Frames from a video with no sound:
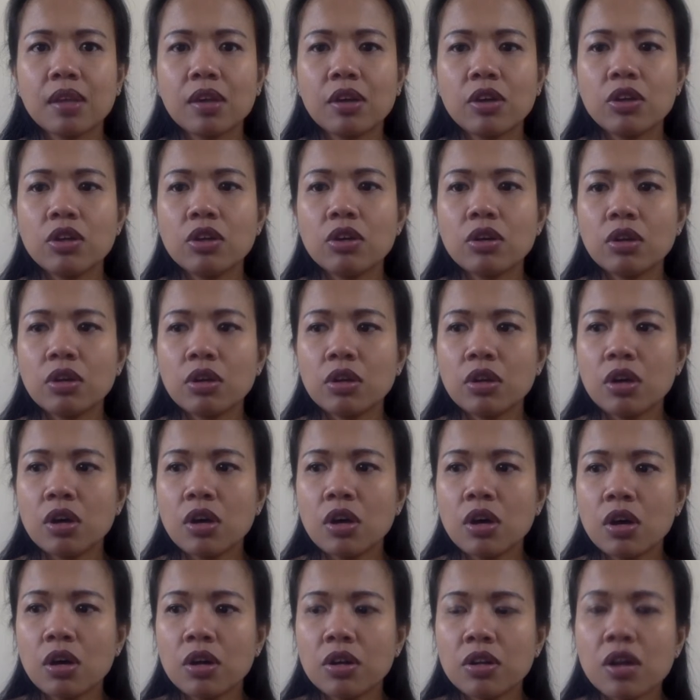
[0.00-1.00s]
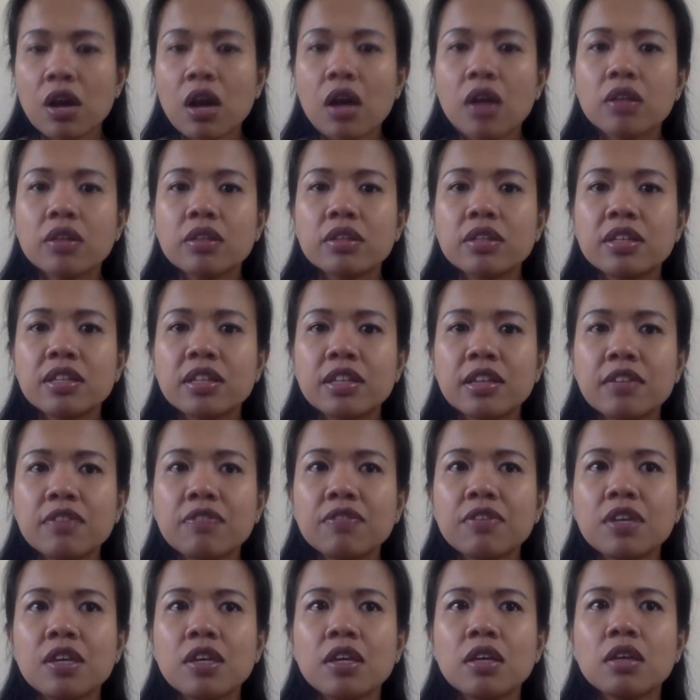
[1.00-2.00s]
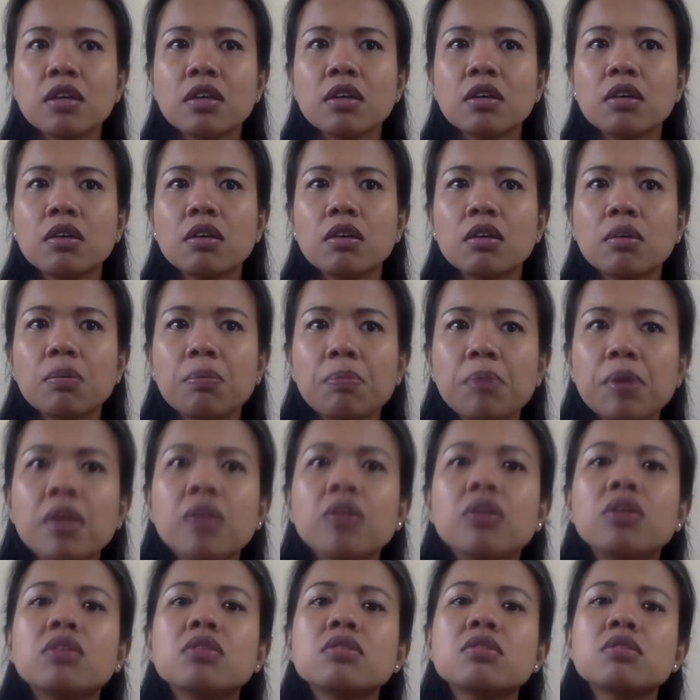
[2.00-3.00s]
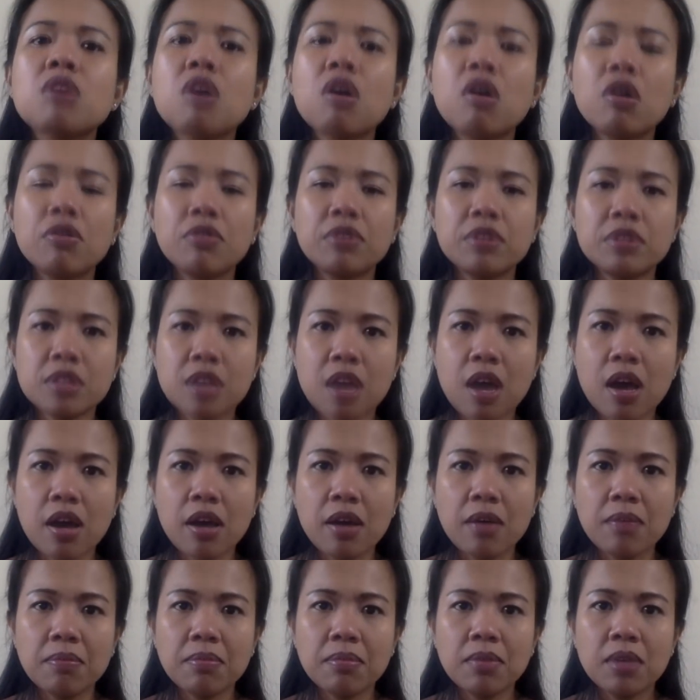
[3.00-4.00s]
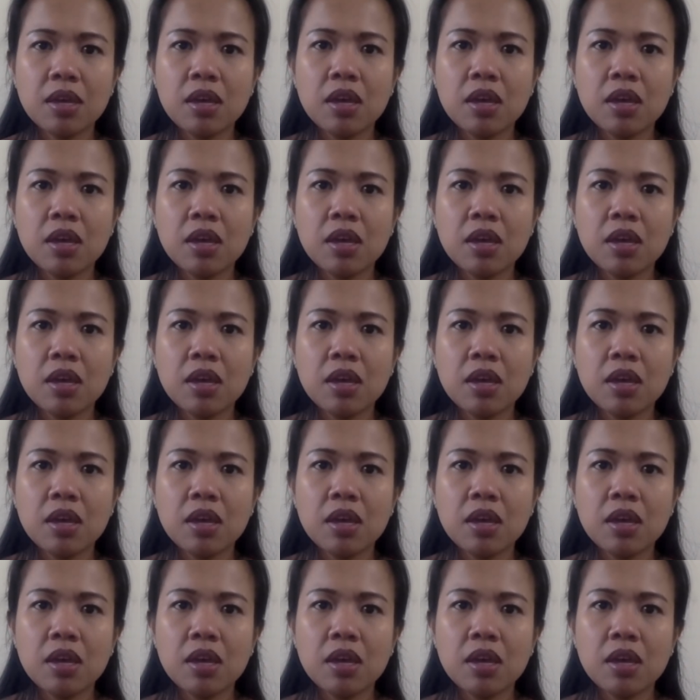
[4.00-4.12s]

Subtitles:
you're not giving opinions all the time.